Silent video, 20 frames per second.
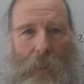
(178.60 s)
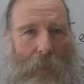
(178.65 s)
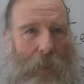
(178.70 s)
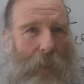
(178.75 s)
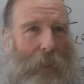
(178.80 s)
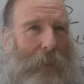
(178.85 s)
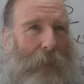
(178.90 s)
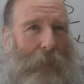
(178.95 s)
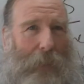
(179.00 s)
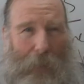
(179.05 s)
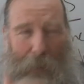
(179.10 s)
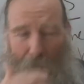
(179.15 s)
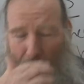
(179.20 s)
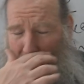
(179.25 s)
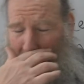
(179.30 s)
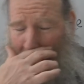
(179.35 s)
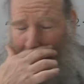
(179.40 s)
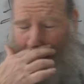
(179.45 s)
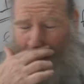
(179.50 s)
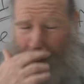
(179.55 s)
the other
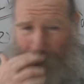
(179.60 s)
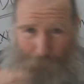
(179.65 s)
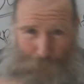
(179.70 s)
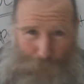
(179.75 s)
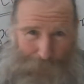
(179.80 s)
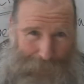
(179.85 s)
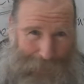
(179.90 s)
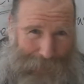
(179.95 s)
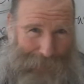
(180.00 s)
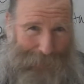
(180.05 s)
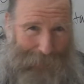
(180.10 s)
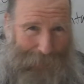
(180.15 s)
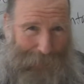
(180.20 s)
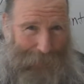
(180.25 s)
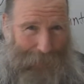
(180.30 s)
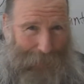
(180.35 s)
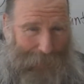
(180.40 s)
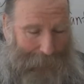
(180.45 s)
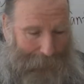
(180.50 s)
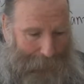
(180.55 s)
place
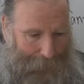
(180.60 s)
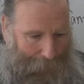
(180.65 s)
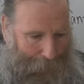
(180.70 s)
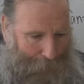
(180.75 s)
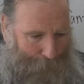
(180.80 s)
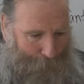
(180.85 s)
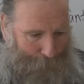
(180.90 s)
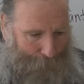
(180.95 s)
ideas come